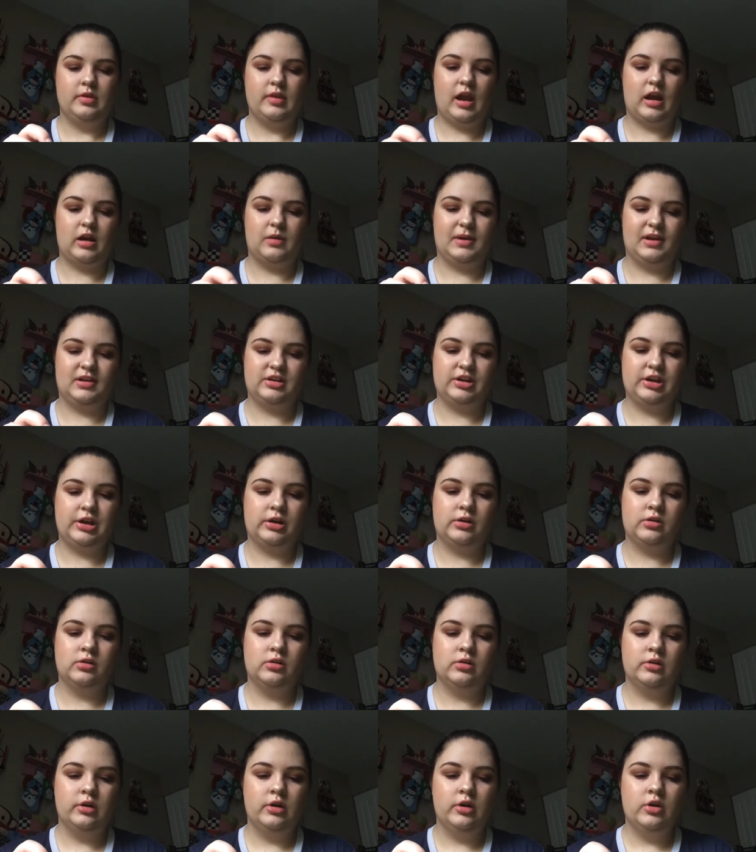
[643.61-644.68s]
Not a big
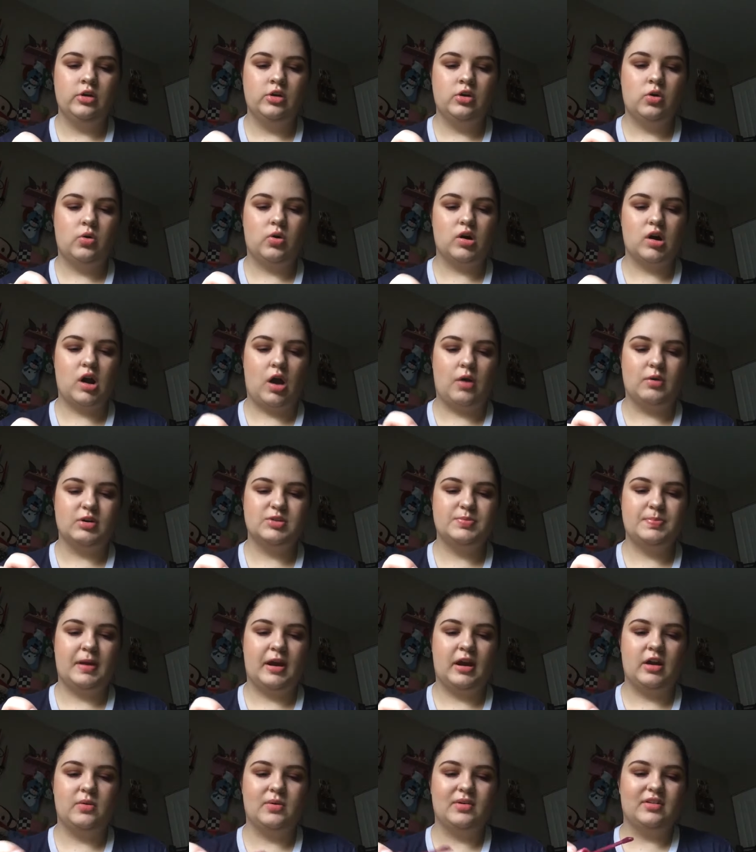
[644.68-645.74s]
deal. Or always
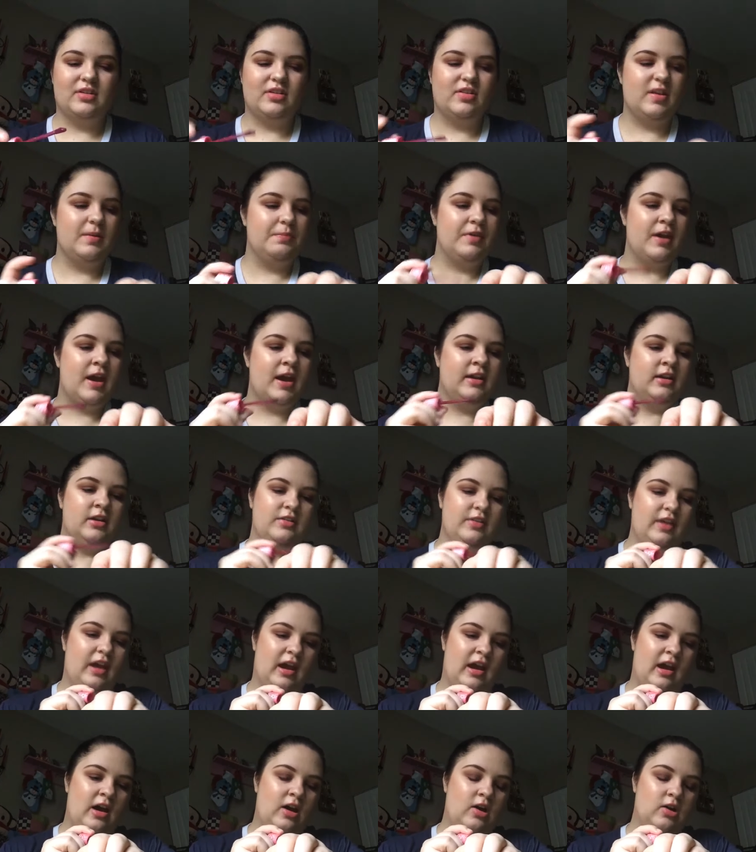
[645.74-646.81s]
pair it with a lip liner,
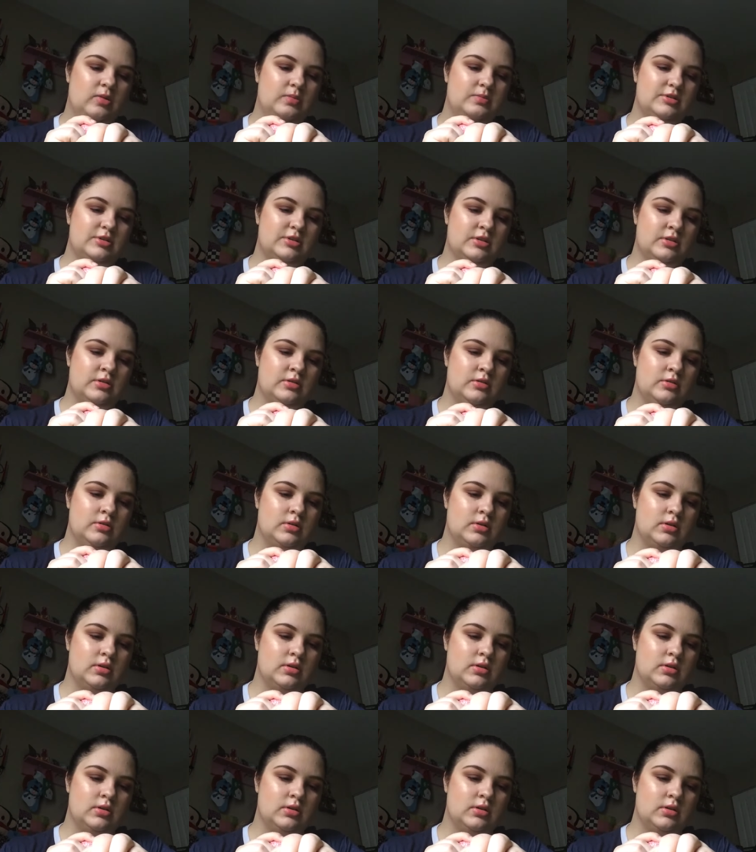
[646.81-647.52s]
that helps.